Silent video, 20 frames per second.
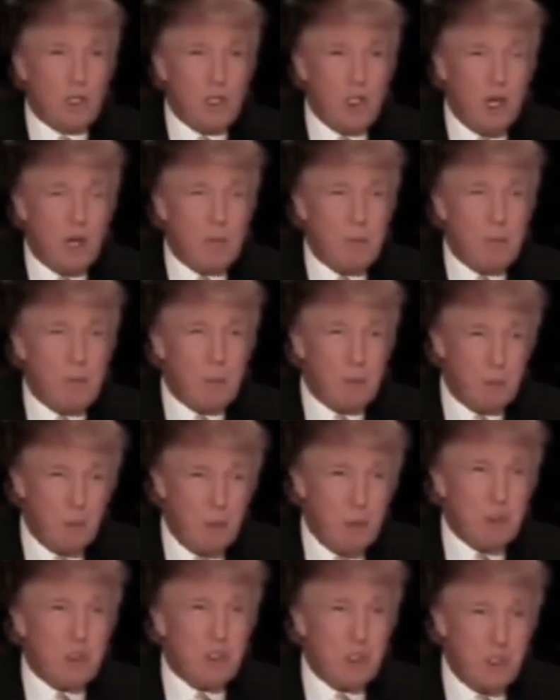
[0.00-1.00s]
little chubby, but
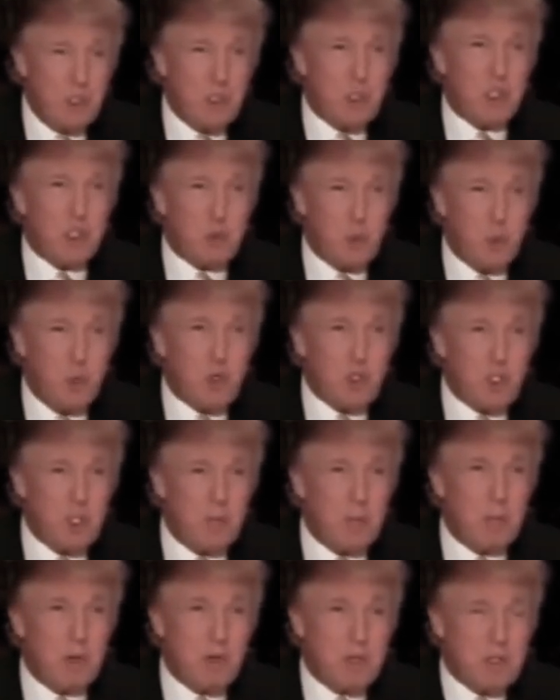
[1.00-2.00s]
Rosie's just worse
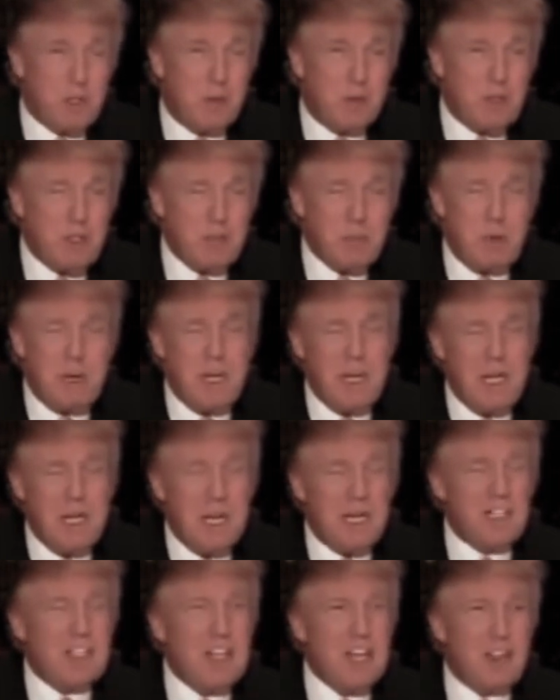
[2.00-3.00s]
than most of us. But
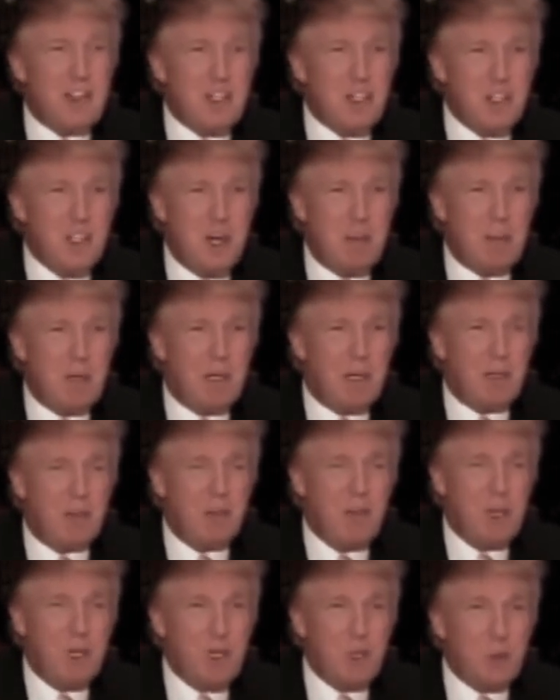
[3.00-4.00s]
it's not the
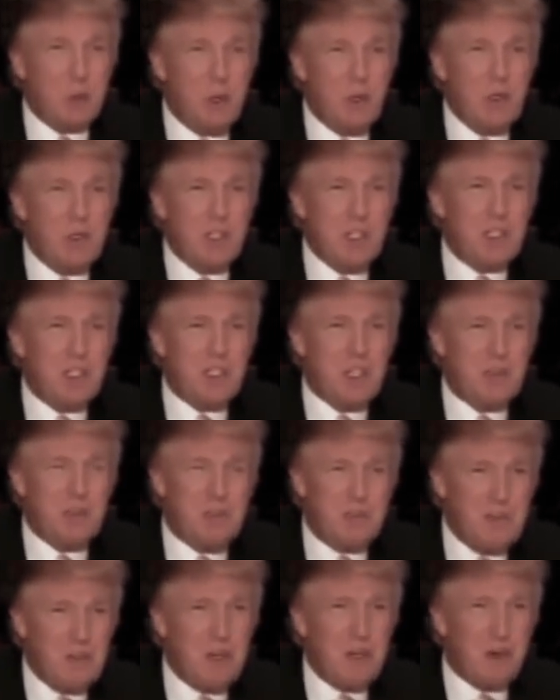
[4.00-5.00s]
chubbiness. Rosie is a
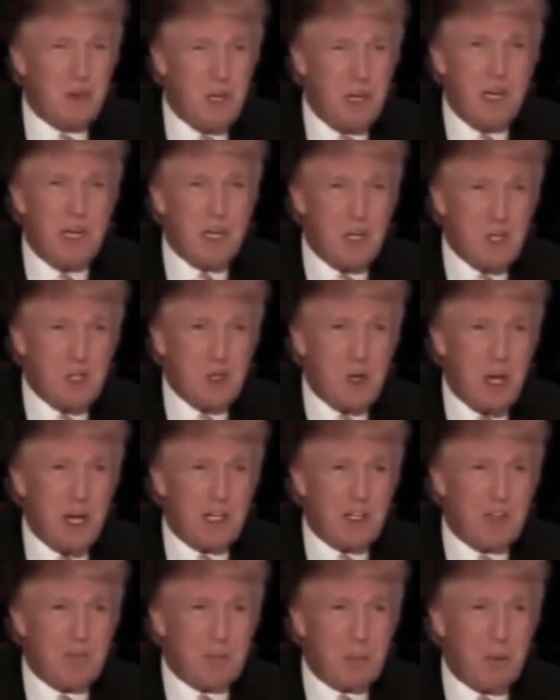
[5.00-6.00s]
very
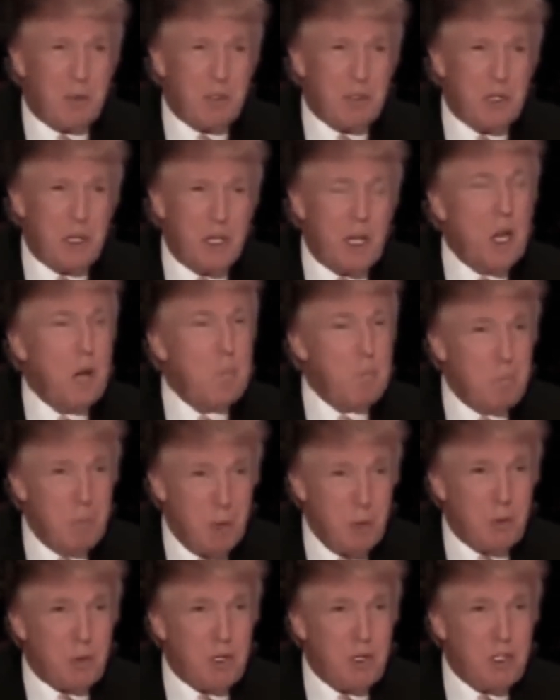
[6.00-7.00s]
unattractive person,
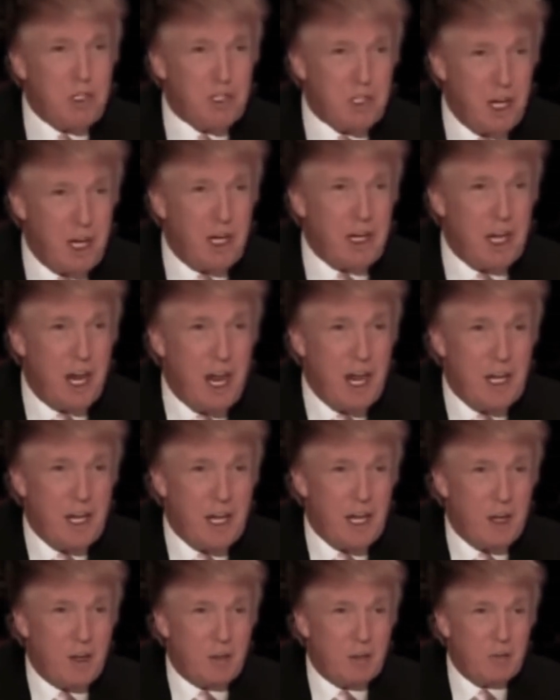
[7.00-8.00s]
both inside
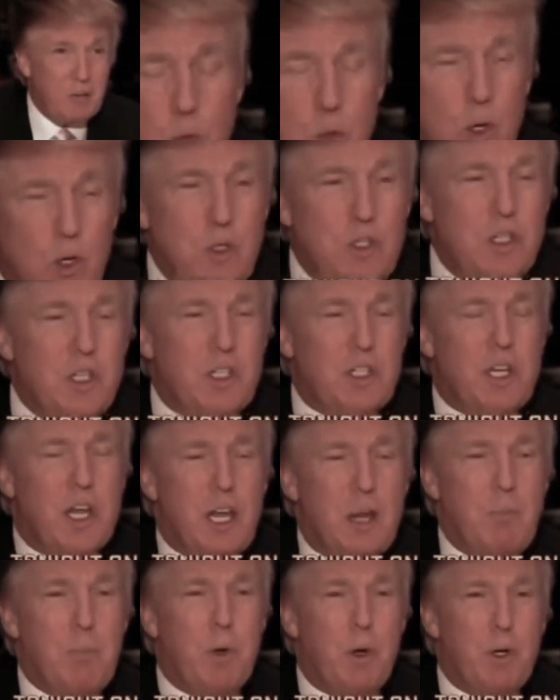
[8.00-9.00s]
and out. Rosie's
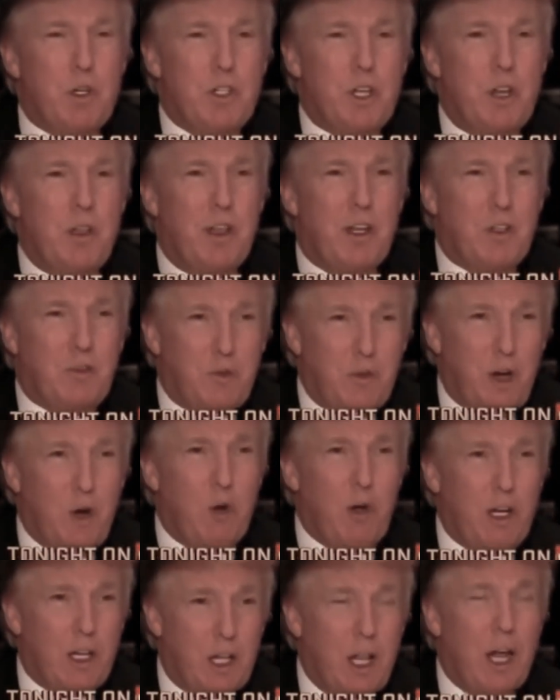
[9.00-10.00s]
a person that's
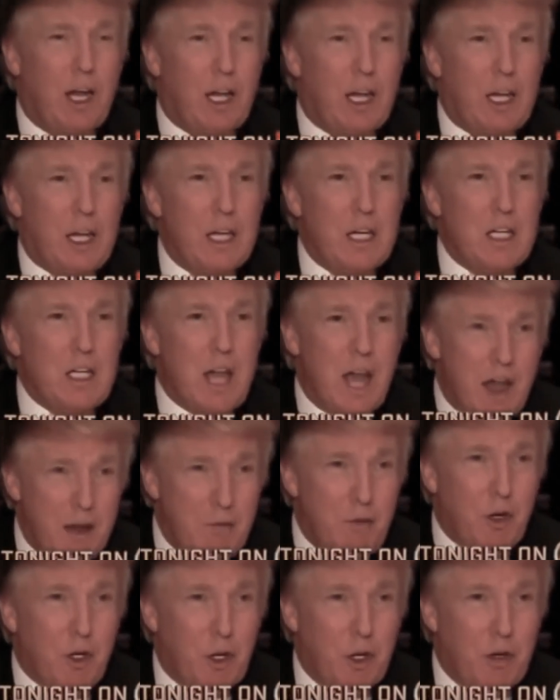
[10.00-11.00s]
very lucky to
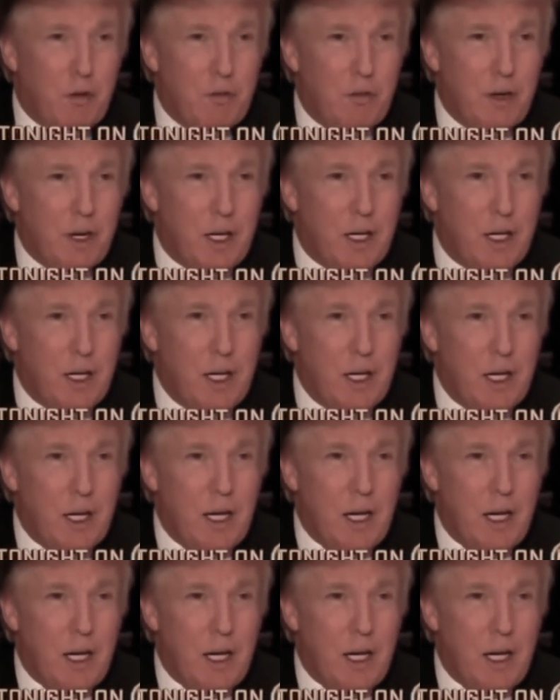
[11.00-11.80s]
have her girlfriend.